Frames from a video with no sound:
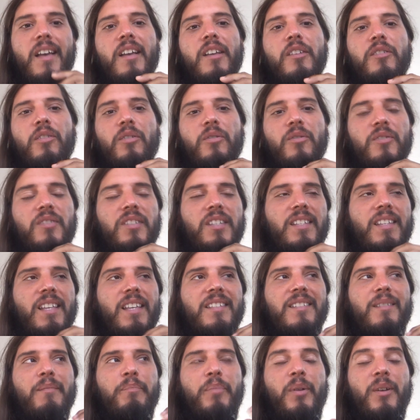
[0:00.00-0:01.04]
so you see that's
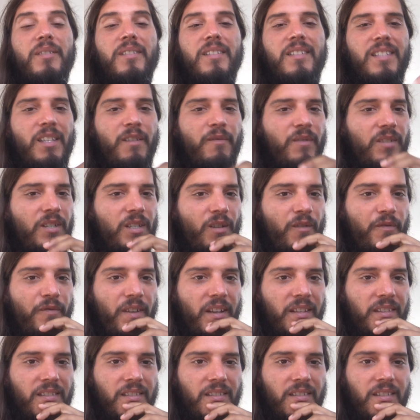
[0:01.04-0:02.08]
the positivity of
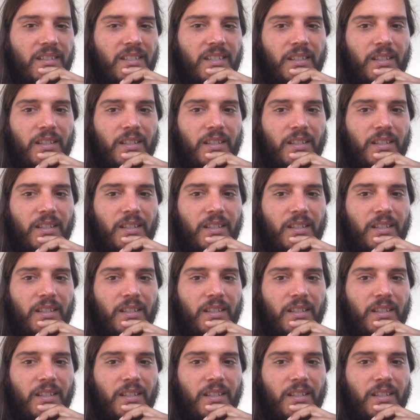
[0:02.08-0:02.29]
fantasies